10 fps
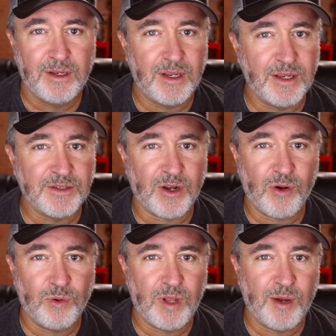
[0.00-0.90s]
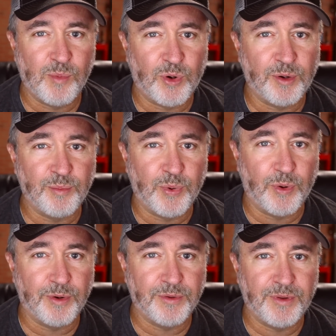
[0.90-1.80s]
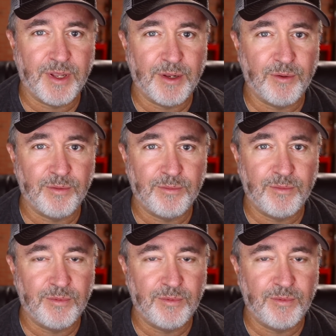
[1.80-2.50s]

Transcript: is a whole lot more important than